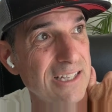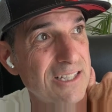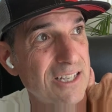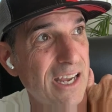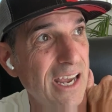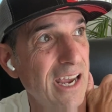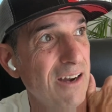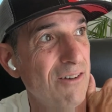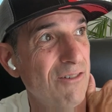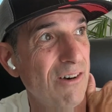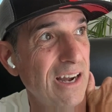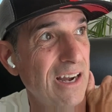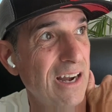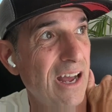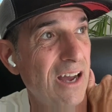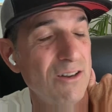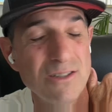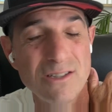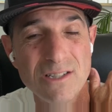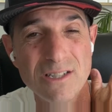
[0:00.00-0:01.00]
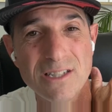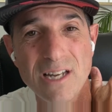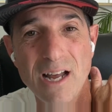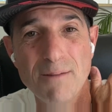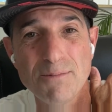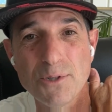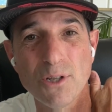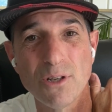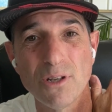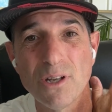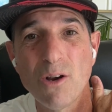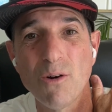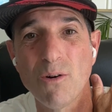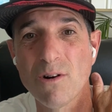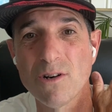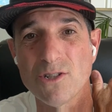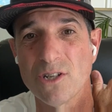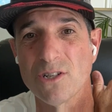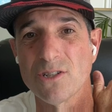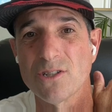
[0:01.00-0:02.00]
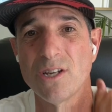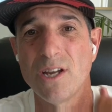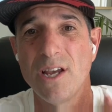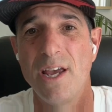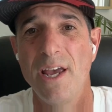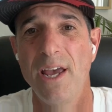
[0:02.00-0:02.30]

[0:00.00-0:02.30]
Cascade right now. This is absolutely gorgeous.